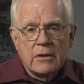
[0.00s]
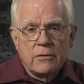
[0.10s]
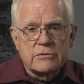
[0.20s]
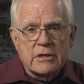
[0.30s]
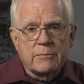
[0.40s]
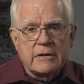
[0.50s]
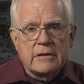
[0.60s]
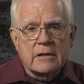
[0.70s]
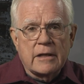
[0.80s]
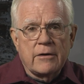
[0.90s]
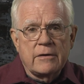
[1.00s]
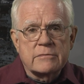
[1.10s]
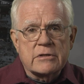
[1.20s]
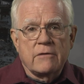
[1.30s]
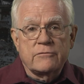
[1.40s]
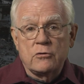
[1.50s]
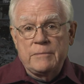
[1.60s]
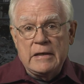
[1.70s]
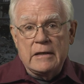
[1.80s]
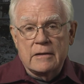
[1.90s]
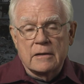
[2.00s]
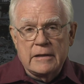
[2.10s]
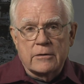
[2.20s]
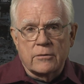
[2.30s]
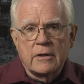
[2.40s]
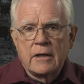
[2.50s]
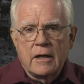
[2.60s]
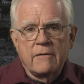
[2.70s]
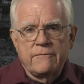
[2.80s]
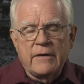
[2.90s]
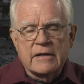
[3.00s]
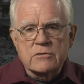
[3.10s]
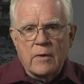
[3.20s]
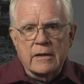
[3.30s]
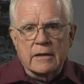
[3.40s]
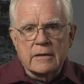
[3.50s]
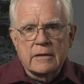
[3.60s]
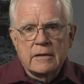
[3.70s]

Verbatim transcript: who simply declared himself to be the leader of Venezuela.